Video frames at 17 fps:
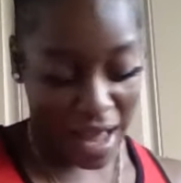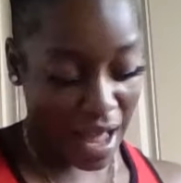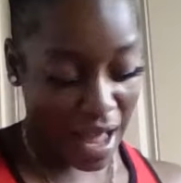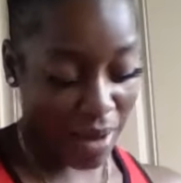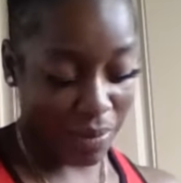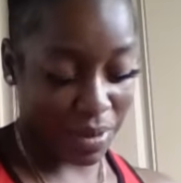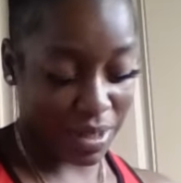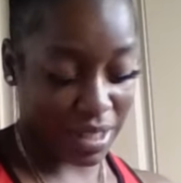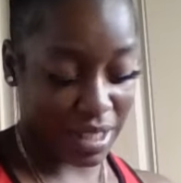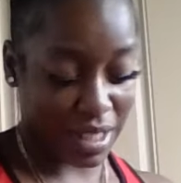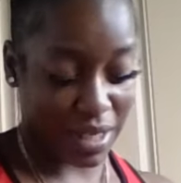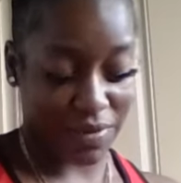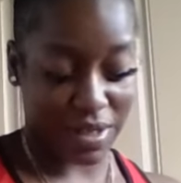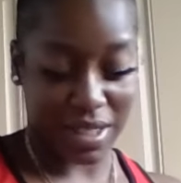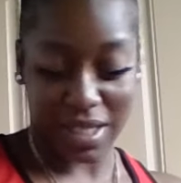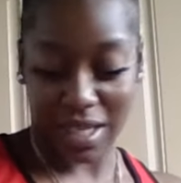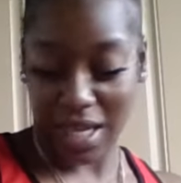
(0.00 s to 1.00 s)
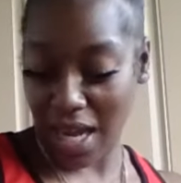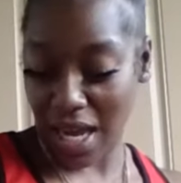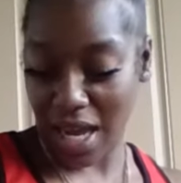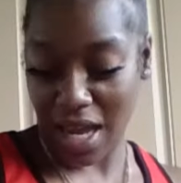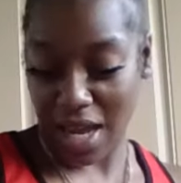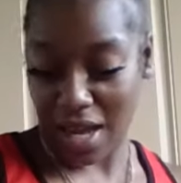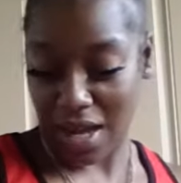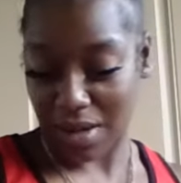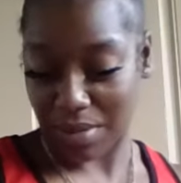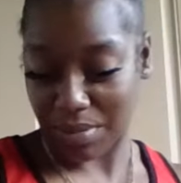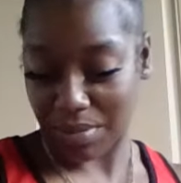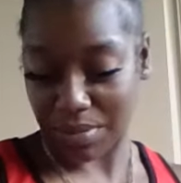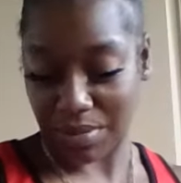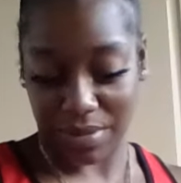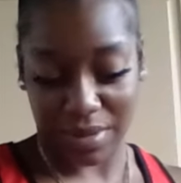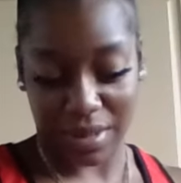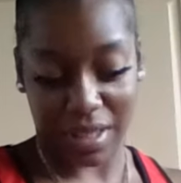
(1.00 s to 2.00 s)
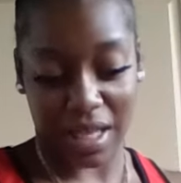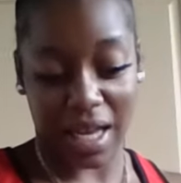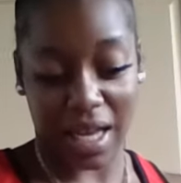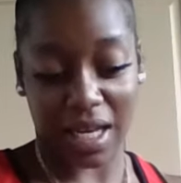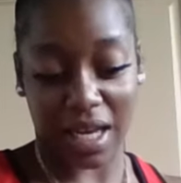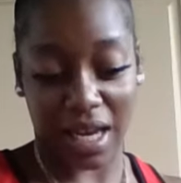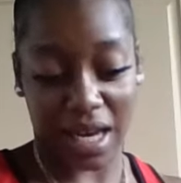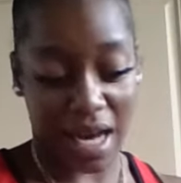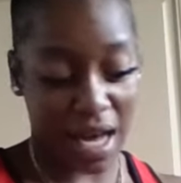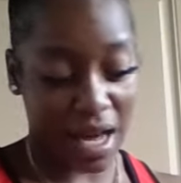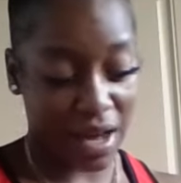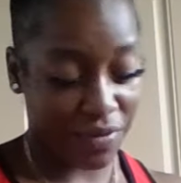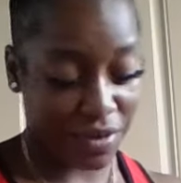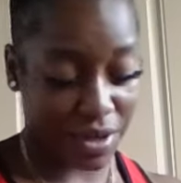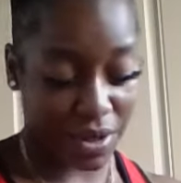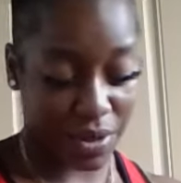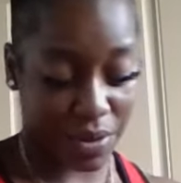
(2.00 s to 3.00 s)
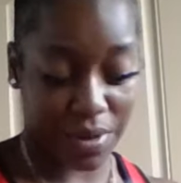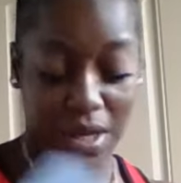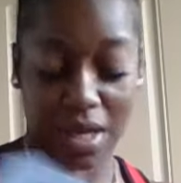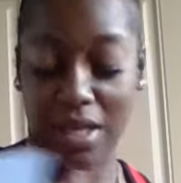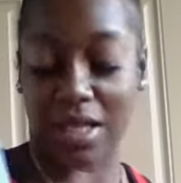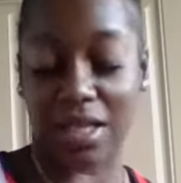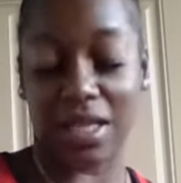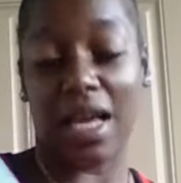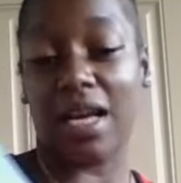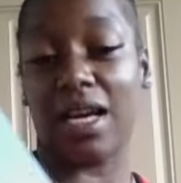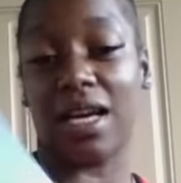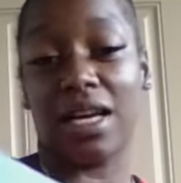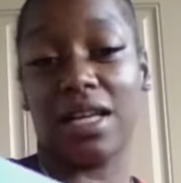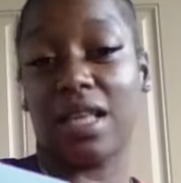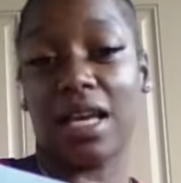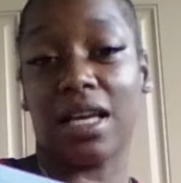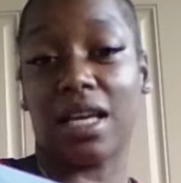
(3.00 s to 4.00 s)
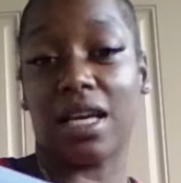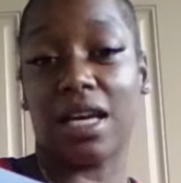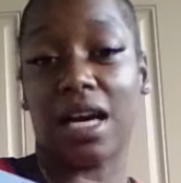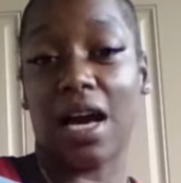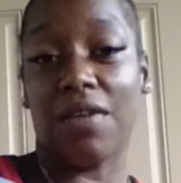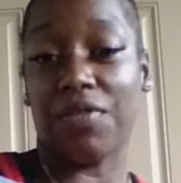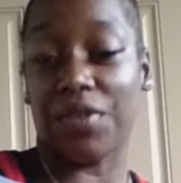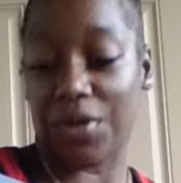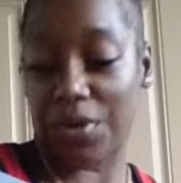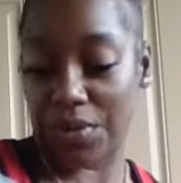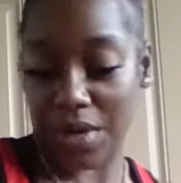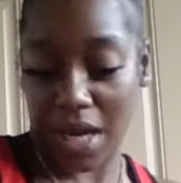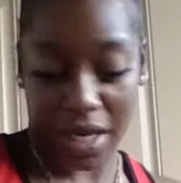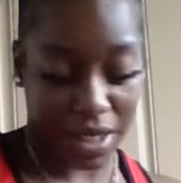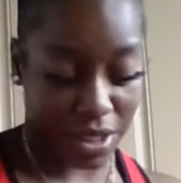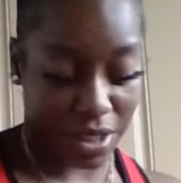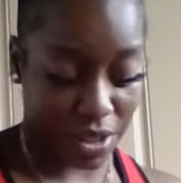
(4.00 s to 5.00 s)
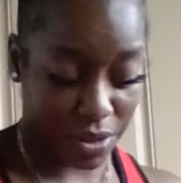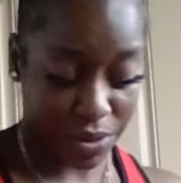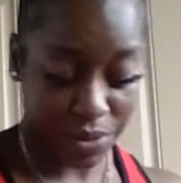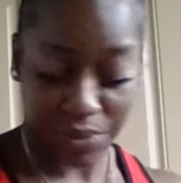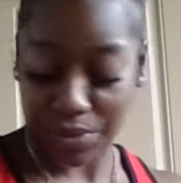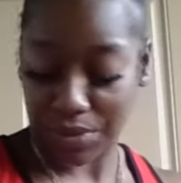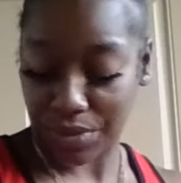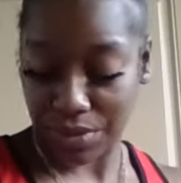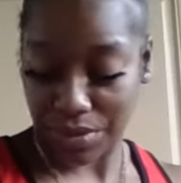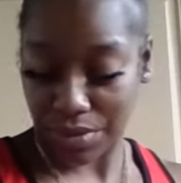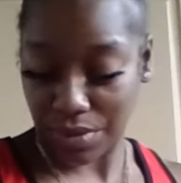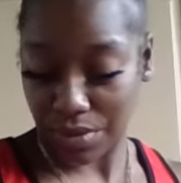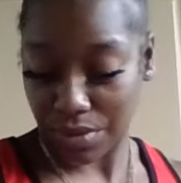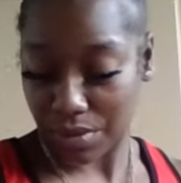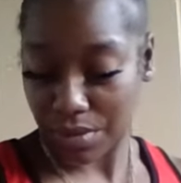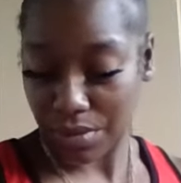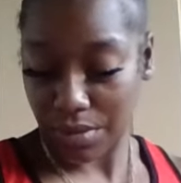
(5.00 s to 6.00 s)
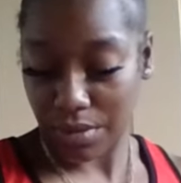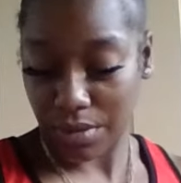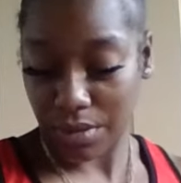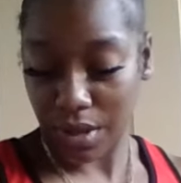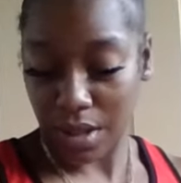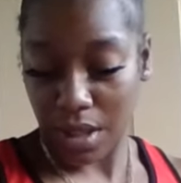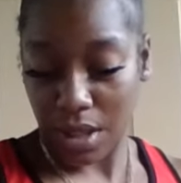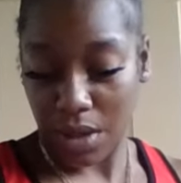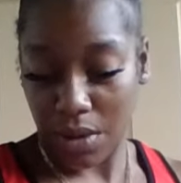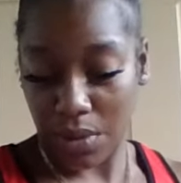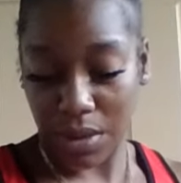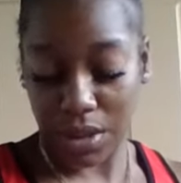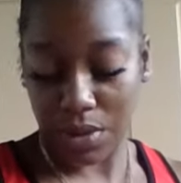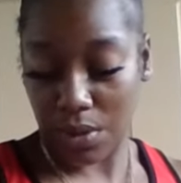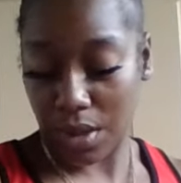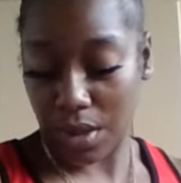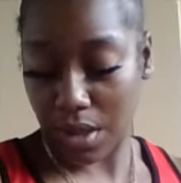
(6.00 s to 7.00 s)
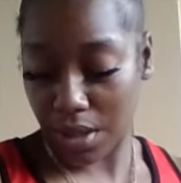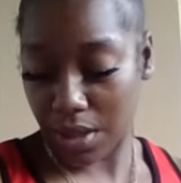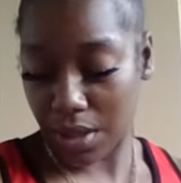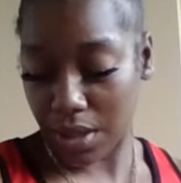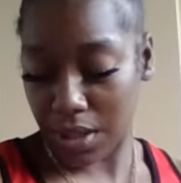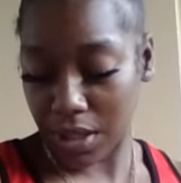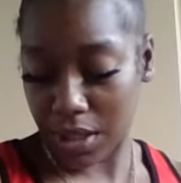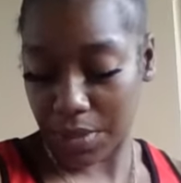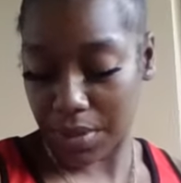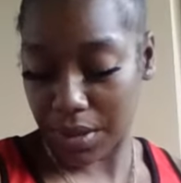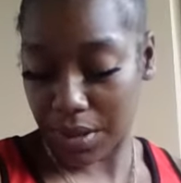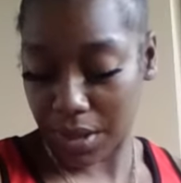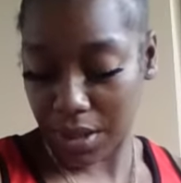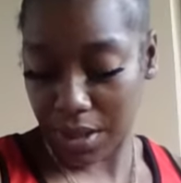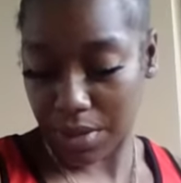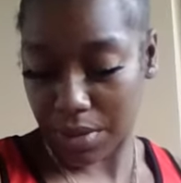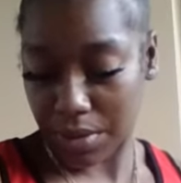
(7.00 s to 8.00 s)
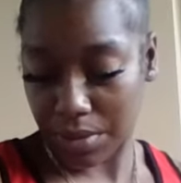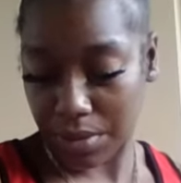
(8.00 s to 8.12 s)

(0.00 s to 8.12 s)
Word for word: I wouldn't give a damn. Thanking God for the create, thank, thanking God for creating you. What's going on, Holy Spirit?